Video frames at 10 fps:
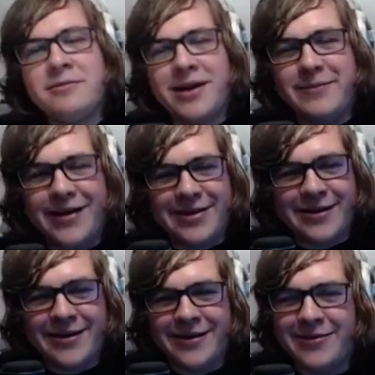I bought
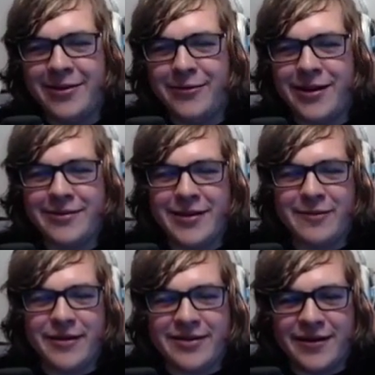the one that's
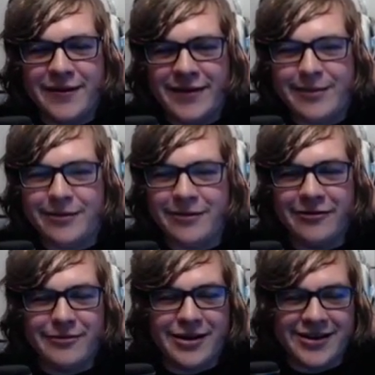based off of Nightmare and
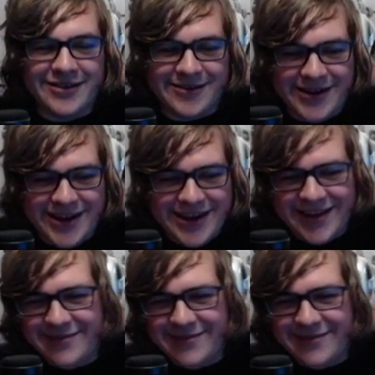Dreamland yesterday.